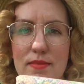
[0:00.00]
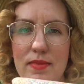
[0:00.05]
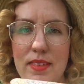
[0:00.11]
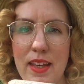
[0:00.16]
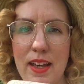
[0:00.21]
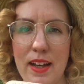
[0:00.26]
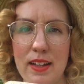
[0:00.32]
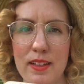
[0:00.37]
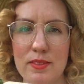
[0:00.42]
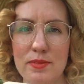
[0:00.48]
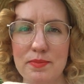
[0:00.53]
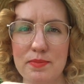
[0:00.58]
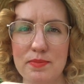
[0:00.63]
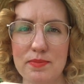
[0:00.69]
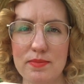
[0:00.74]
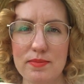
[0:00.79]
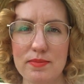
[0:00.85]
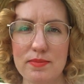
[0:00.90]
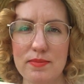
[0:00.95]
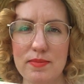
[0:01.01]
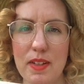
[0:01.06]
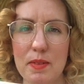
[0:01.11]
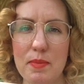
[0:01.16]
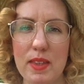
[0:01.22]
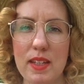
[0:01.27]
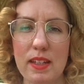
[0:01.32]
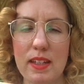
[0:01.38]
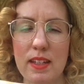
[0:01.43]
Yeah,
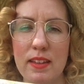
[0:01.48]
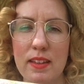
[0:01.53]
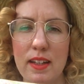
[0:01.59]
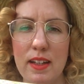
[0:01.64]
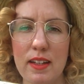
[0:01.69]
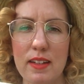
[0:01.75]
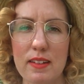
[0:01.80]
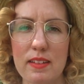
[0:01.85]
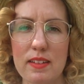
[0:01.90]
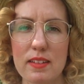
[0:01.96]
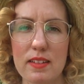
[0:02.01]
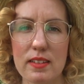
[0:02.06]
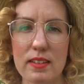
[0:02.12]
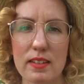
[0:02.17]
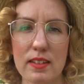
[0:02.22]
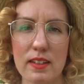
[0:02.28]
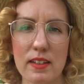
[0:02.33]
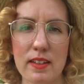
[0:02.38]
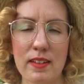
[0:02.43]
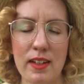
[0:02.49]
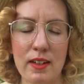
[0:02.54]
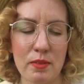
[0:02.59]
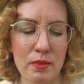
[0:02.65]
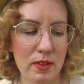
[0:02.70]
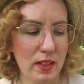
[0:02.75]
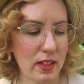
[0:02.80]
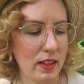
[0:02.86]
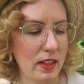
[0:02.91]
I'm thinking that because I
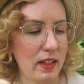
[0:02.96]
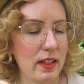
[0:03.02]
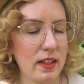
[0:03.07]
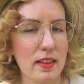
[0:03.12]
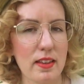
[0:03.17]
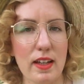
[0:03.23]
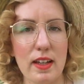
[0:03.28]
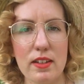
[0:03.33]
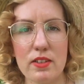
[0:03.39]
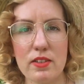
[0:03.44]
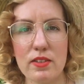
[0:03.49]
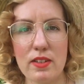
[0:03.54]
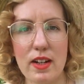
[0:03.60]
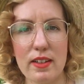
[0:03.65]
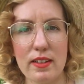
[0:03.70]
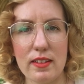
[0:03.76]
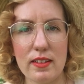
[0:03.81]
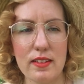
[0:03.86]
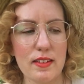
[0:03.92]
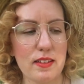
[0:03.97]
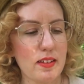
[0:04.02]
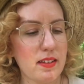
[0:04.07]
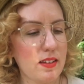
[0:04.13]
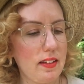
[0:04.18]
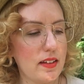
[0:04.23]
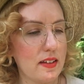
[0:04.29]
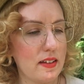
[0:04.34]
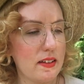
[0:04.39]
really like that
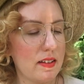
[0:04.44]
dress.